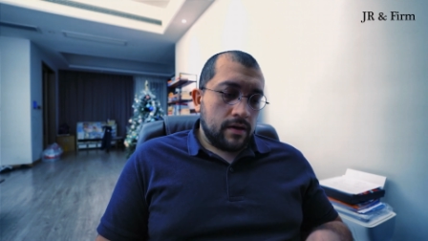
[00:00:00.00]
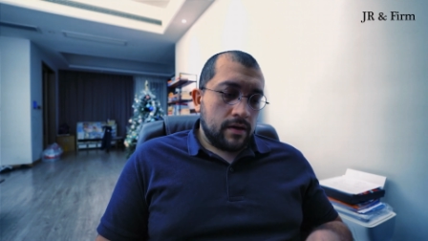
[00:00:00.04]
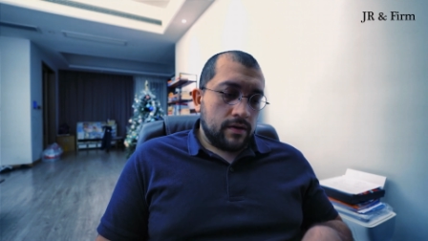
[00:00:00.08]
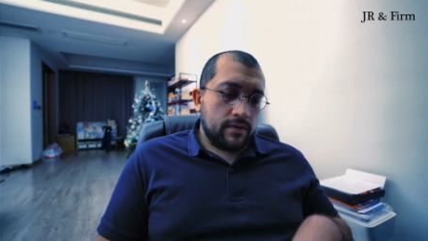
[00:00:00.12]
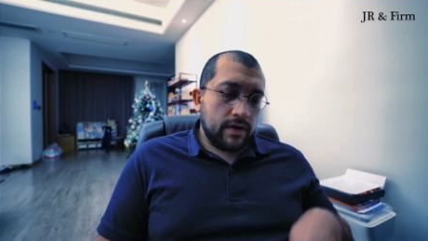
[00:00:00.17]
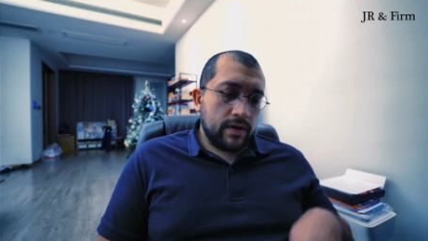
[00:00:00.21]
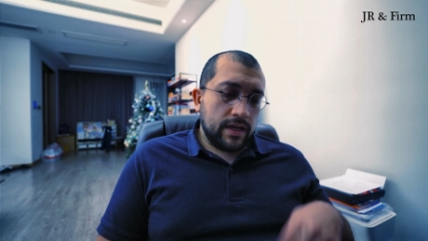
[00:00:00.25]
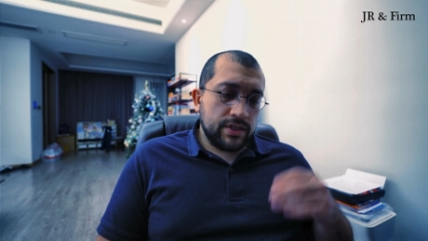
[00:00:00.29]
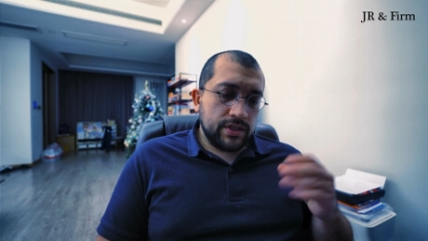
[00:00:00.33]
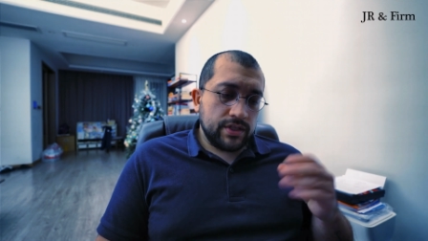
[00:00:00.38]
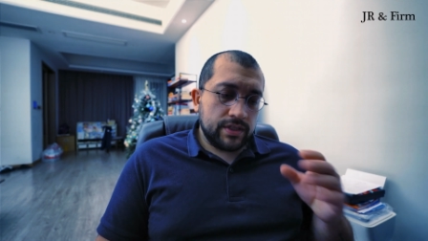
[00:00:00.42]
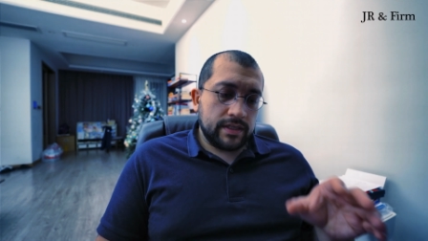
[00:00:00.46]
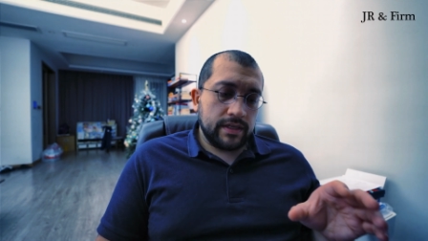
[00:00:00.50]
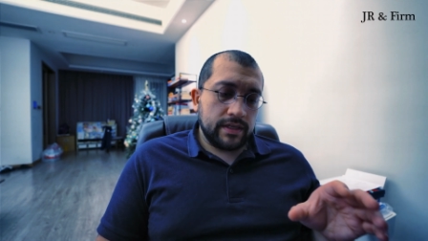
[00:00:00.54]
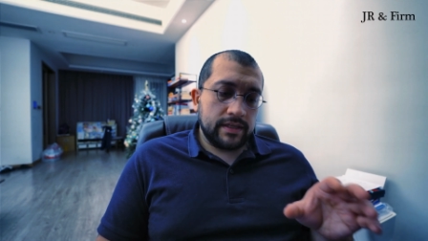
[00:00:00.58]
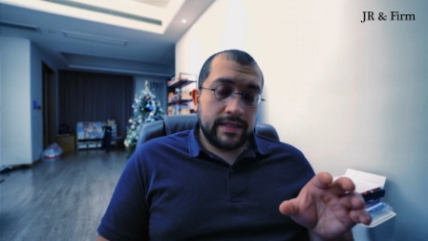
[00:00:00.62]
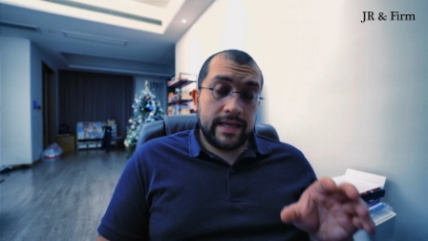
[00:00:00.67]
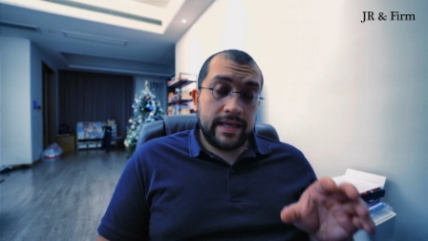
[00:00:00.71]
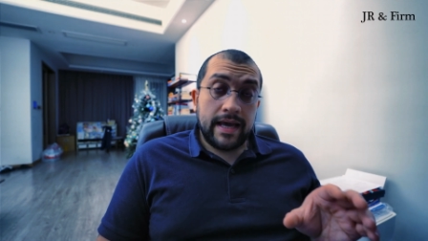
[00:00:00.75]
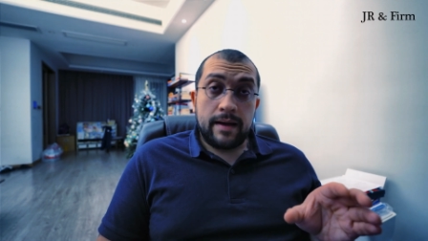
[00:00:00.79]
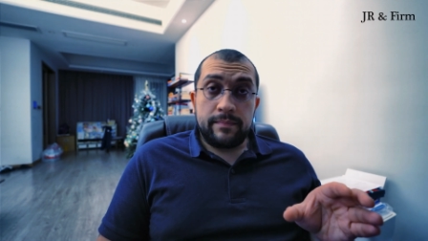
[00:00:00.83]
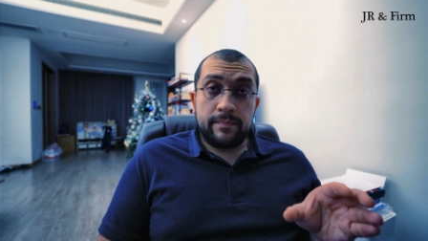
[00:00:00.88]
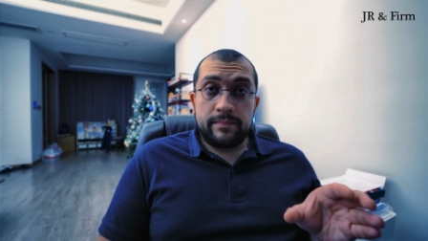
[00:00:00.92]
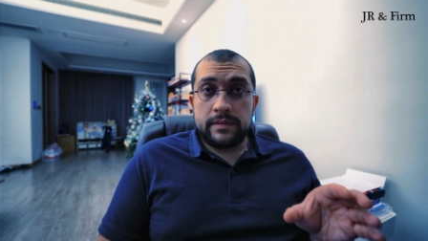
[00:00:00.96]
registered
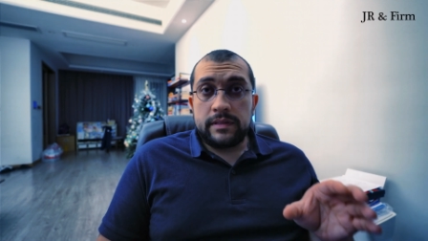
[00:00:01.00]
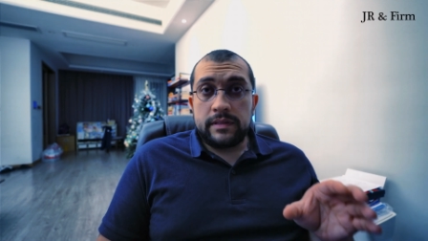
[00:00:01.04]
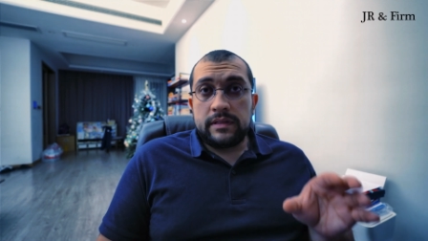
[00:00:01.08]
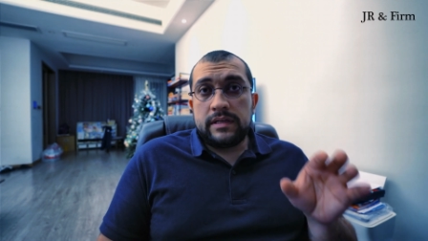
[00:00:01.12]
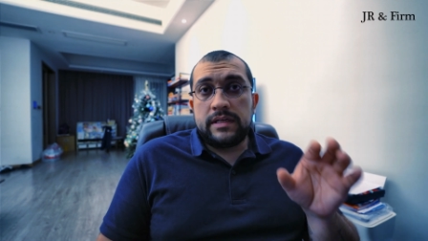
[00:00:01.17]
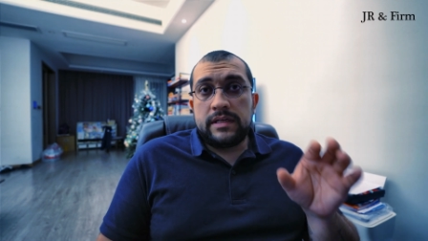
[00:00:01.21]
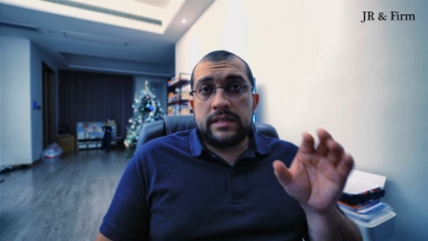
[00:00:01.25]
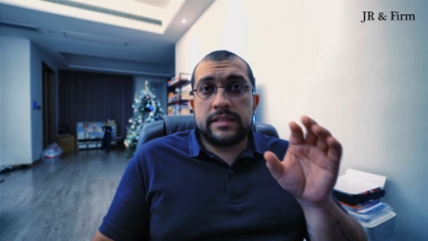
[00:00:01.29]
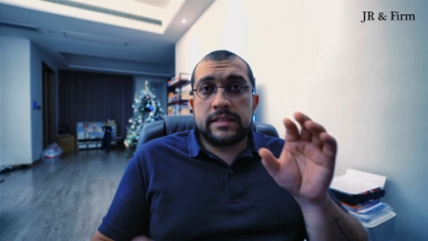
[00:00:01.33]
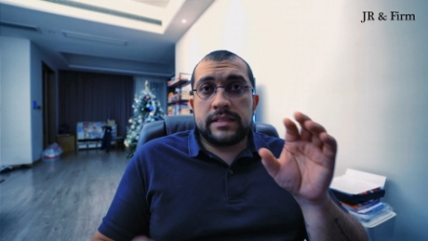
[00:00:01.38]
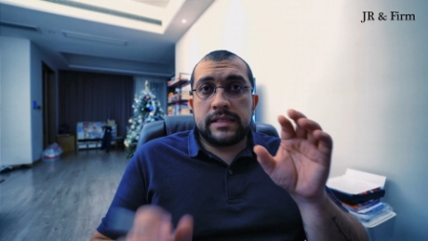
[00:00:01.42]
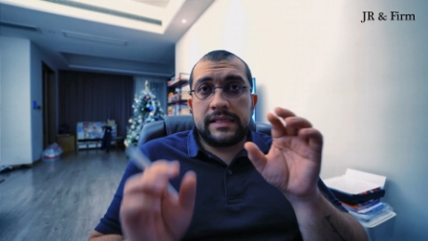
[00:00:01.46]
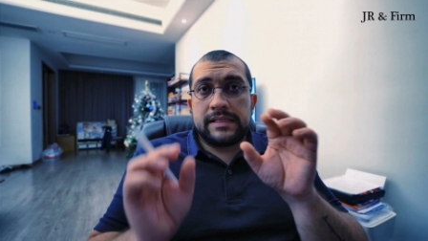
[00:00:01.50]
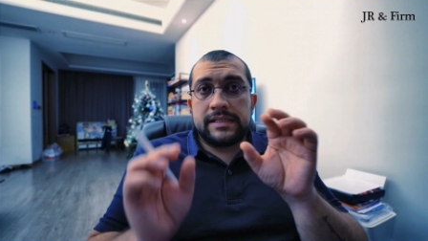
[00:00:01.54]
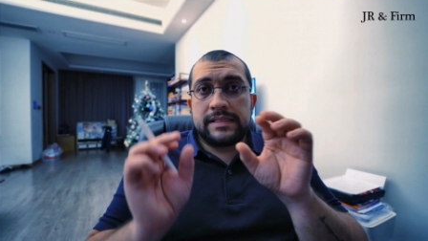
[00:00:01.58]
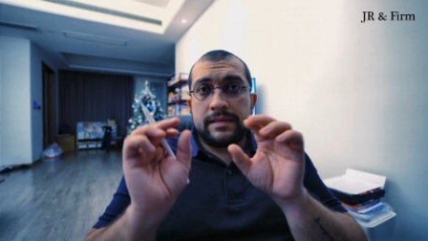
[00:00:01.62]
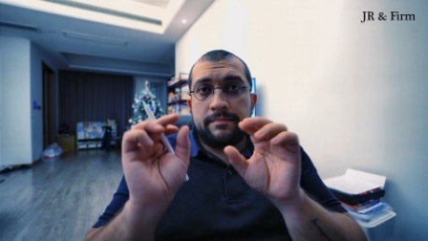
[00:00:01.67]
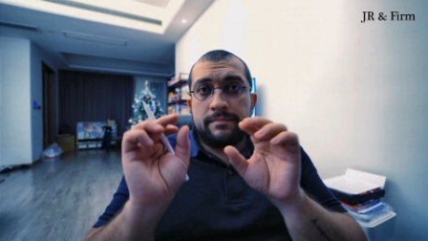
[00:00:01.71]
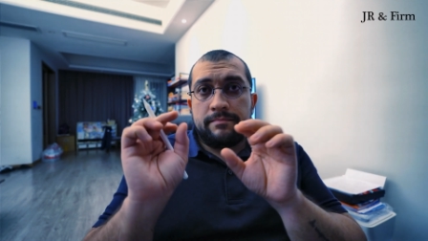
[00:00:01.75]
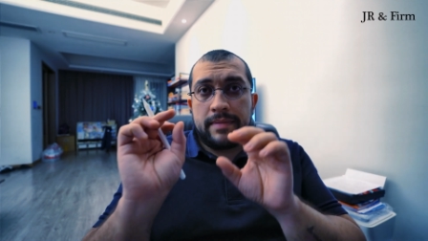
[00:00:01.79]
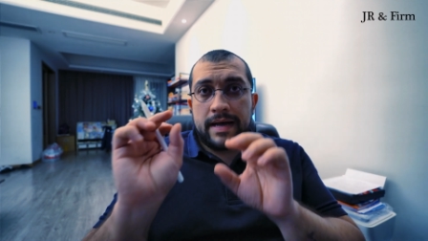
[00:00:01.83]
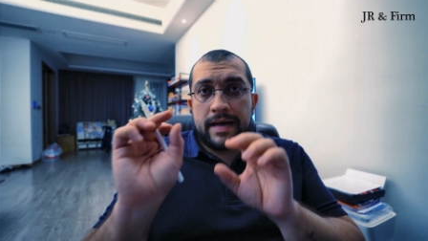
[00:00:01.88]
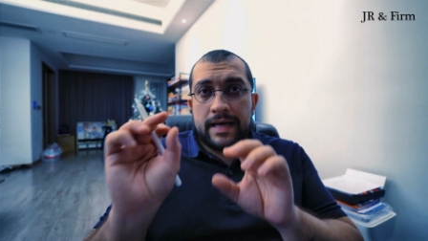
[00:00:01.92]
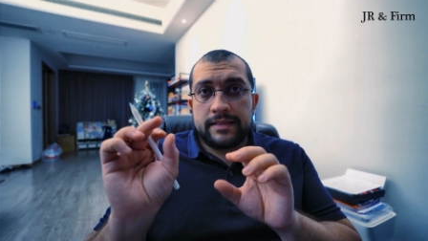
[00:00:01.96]
capital is
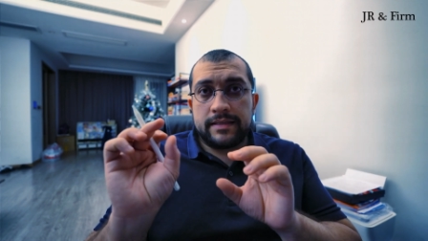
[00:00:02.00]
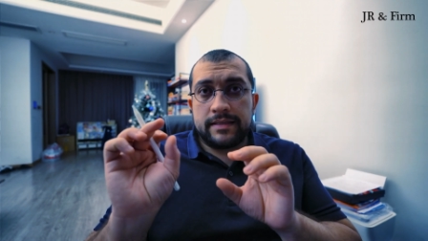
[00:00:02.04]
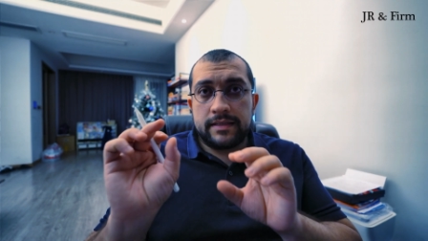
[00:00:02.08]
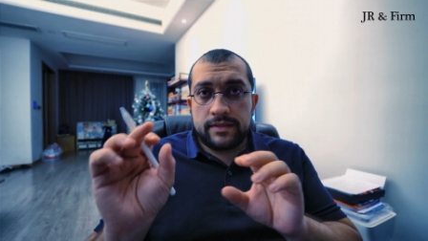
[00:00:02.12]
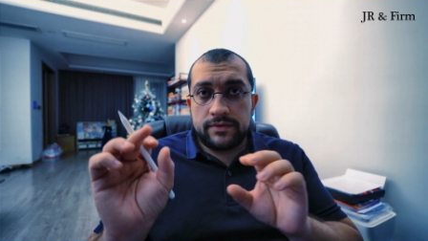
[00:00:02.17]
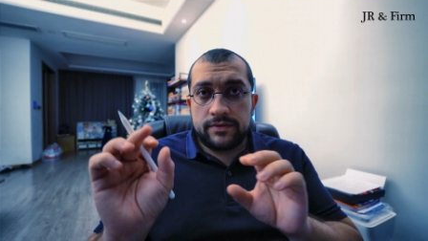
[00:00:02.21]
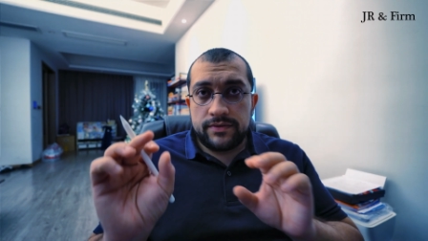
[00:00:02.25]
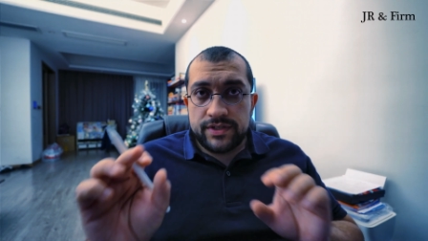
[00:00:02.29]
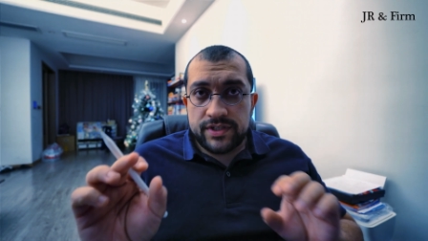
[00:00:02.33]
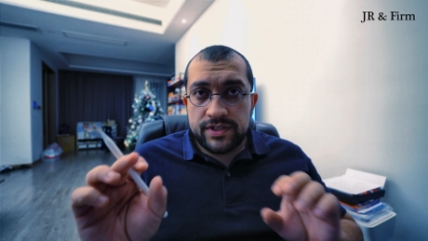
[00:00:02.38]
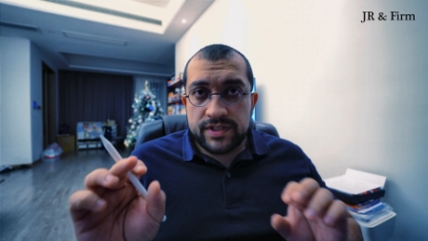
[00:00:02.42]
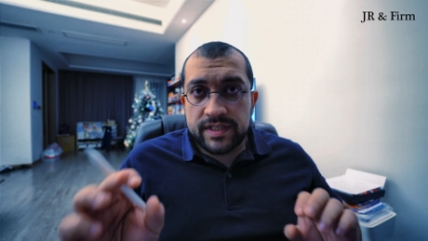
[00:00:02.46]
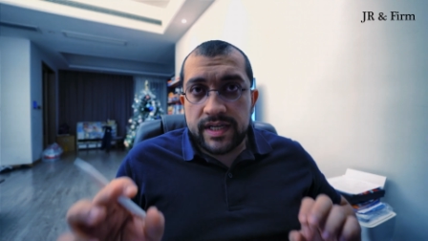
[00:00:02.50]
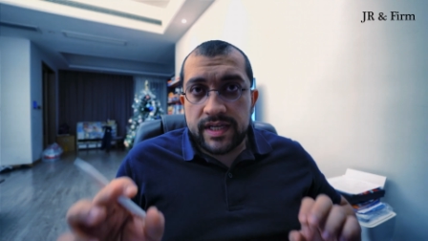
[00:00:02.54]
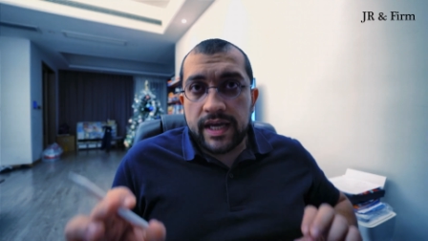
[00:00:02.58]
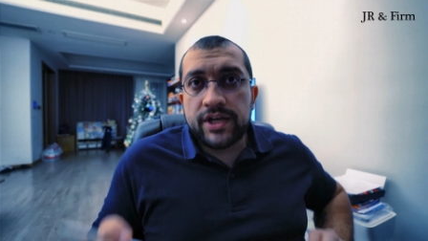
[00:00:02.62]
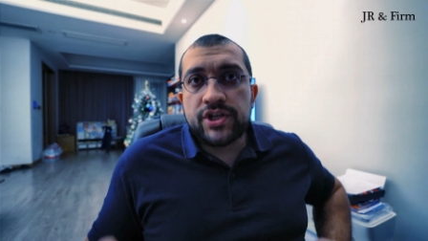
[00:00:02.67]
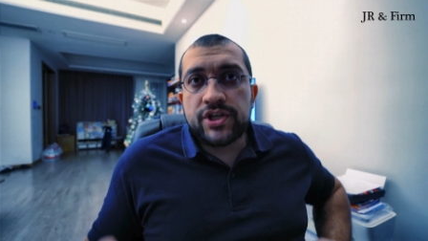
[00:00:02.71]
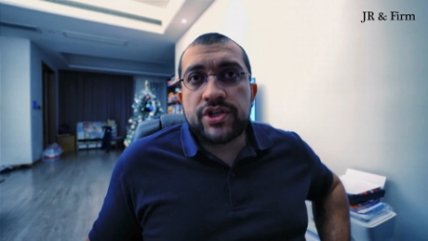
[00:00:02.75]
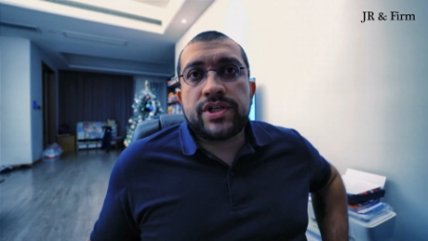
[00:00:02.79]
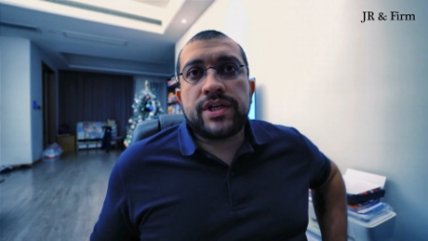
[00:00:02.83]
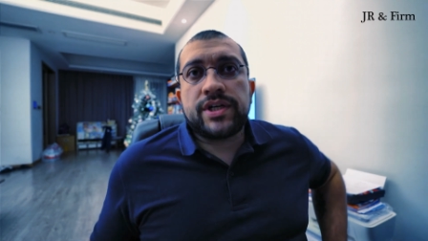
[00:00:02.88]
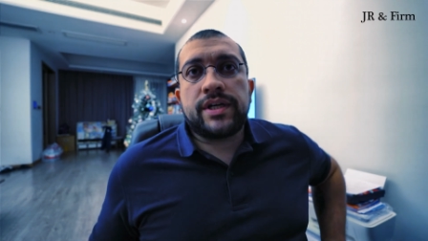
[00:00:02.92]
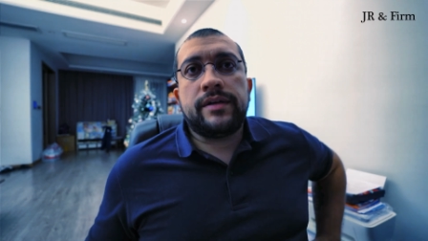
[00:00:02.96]
a mandatory
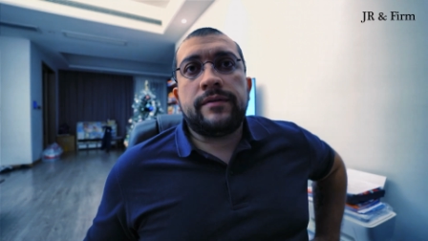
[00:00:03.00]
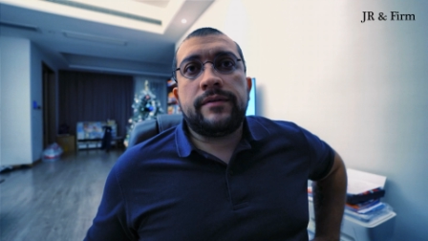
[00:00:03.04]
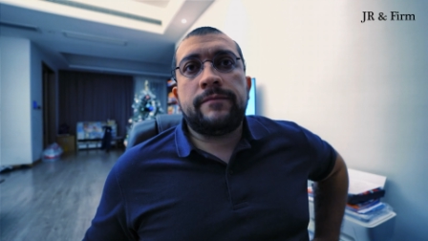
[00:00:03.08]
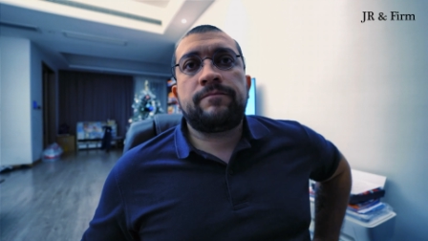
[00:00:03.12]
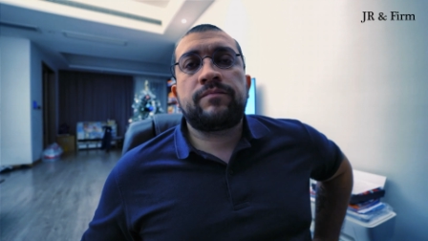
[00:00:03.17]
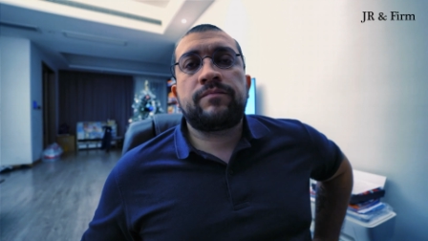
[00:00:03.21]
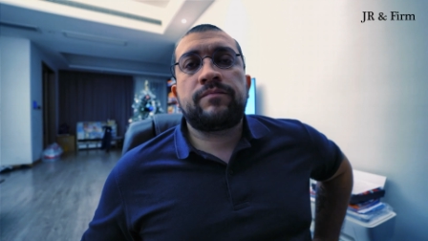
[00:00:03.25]
section